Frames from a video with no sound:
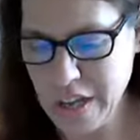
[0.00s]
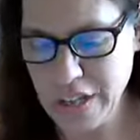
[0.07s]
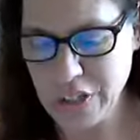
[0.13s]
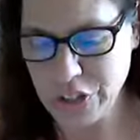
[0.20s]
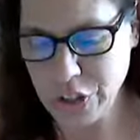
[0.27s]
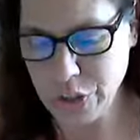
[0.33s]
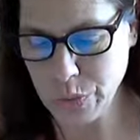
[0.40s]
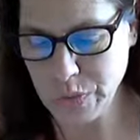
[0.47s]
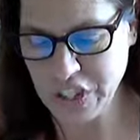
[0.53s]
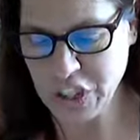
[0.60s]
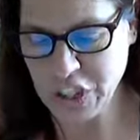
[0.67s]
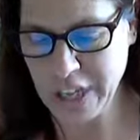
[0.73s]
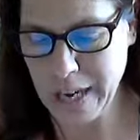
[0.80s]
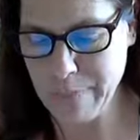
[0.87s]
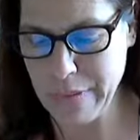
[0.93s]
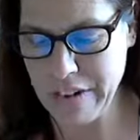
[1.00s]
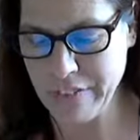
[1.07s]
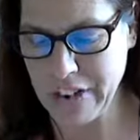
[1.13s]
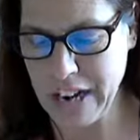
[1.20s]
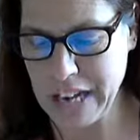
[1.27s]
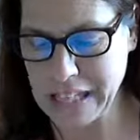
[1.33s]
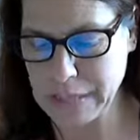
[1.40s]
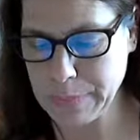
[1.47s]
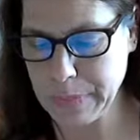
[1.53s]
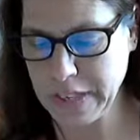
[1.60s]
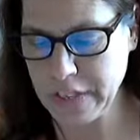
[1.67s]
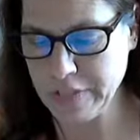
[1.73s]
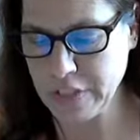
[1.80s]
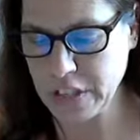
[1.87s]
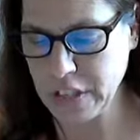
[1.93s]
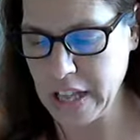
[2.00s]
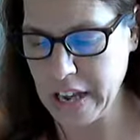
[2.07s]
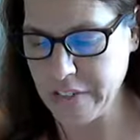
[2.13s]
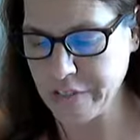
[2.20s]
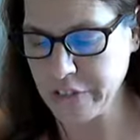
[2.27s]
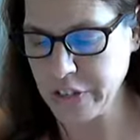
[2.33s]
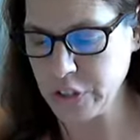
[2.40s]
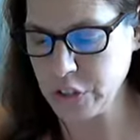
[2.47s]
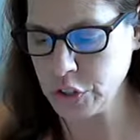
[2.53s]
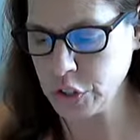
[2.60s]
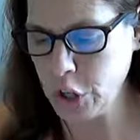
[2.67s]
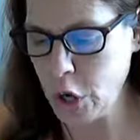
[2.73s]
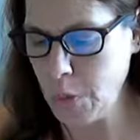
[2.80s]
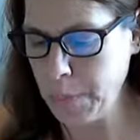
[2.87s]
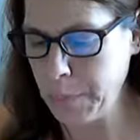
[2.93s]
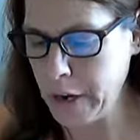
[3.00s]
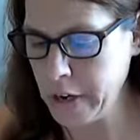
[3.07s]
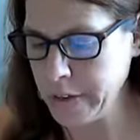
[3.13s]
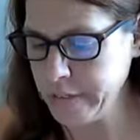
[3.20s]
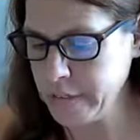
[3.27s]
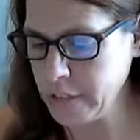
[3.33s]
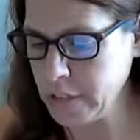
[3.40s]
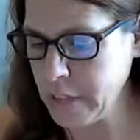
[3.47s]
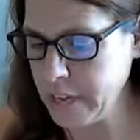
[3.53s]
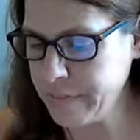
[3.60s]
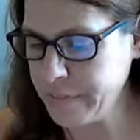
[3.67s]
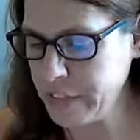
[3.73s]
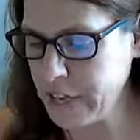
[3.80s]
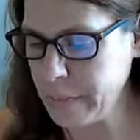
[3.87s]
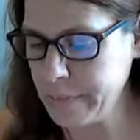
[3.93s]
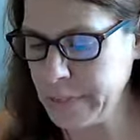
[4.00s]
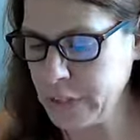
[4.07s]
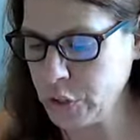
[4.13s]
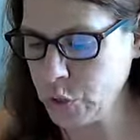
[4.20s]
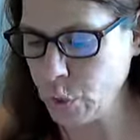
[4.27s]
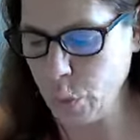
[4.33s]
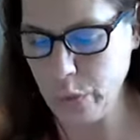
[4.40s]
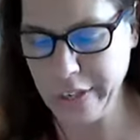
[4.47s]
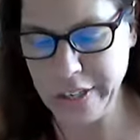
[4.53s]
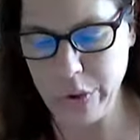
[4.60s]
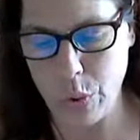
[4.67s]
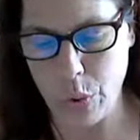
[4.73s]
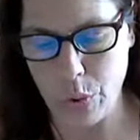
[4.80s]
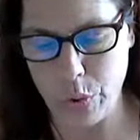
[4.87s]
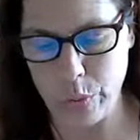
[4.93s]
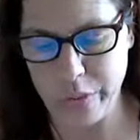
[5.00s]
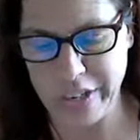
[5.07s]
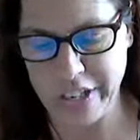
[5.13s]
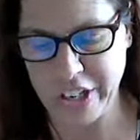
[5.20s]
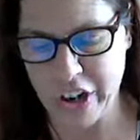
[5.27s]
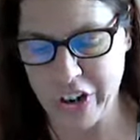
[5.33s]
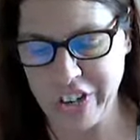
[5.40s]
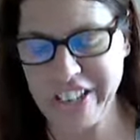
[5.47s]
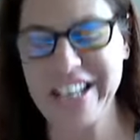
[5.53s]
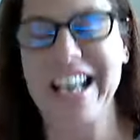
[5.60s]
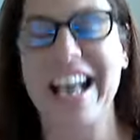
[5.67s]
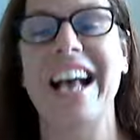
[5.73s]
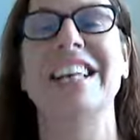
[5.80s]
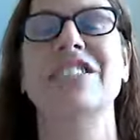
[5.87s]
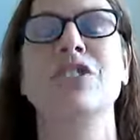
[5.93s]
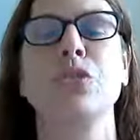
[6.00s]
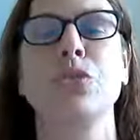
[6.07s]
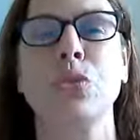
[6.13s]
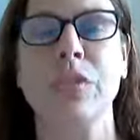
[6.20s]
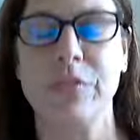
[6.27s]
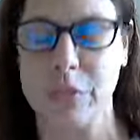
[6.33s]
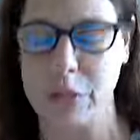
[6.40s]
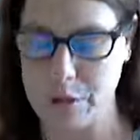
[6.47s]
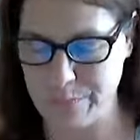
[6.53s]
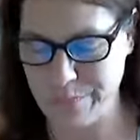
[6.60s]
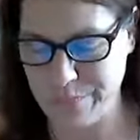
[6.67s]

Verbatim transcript: to reshape every aspect of your life. There is no part of your life that I'm ignoring or regarding as trivial.